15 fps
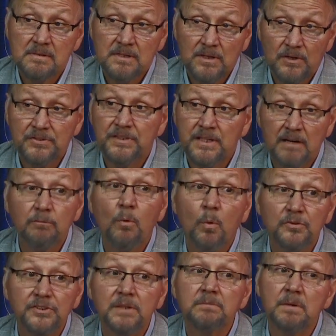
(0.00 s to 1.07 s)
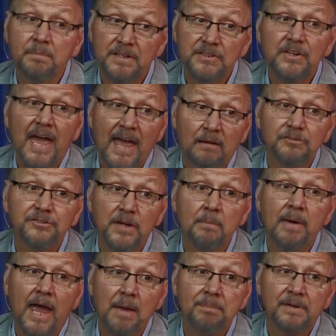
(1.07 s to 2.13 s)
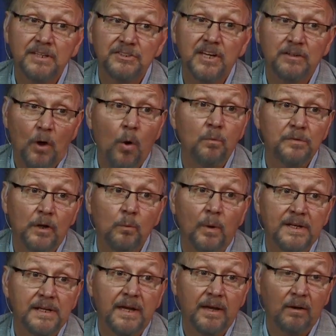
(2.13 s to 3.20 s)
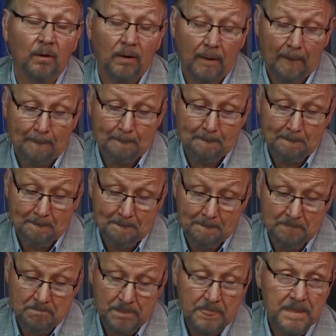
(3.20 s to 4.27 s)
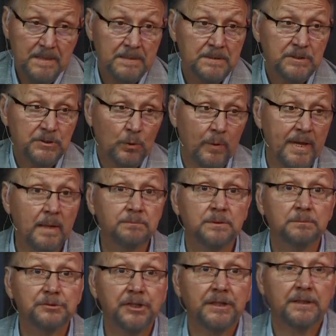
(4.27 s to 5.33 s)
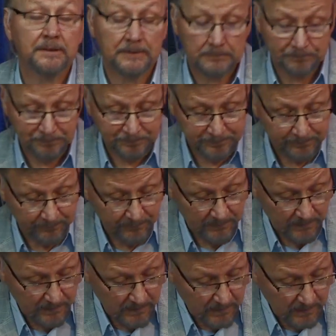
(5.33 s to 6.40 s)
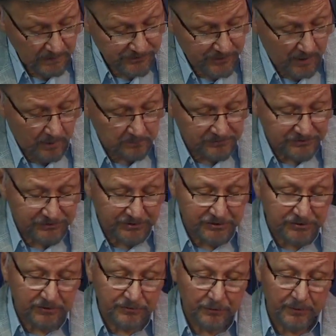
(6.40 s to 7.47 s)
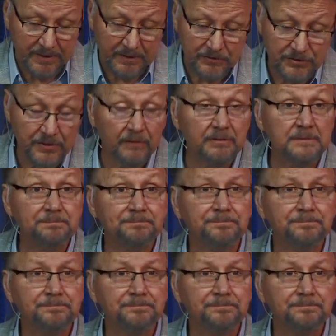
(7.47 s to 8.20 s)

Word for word: Because the devil wants them to be, have some happiness at, on their way to hell. So he helps them sing. Psalm 63 and 7.